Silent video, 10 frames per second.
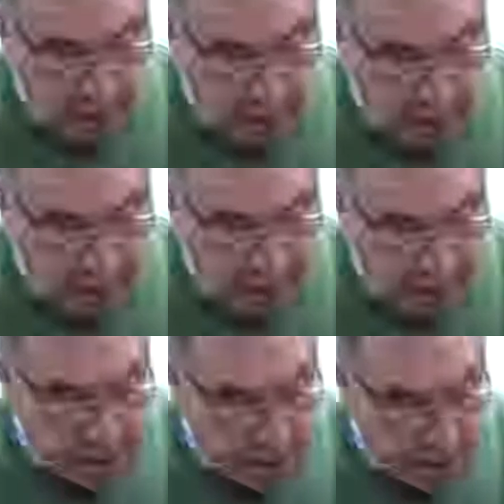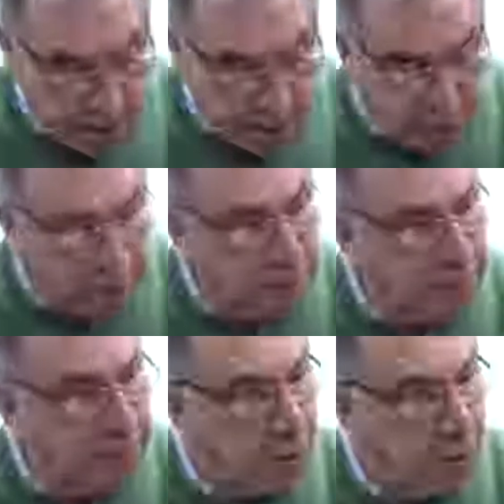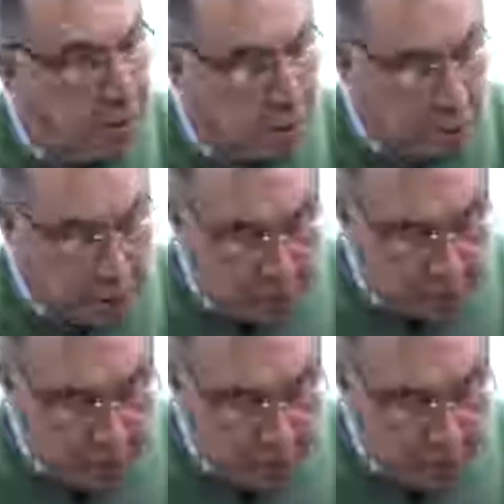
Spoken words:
and hid the parts under the floorboards.